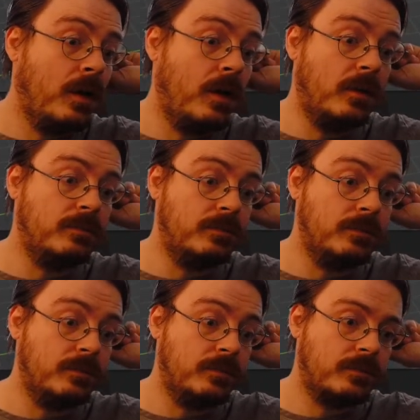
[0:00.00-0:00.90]

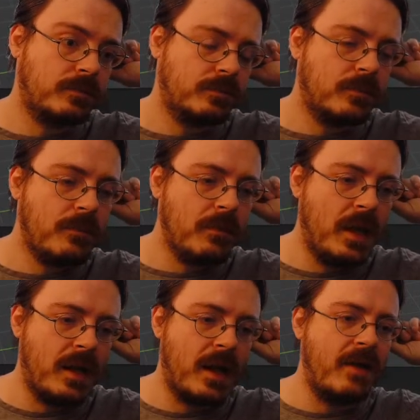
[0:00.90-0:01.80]
Um,
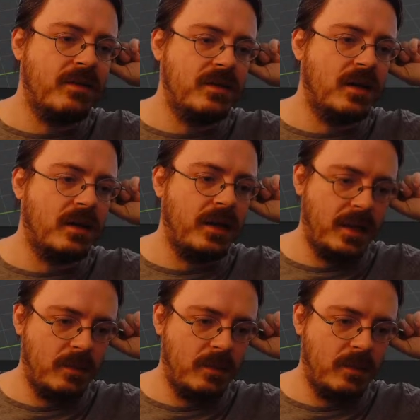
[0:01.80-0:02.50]
and I haven't done it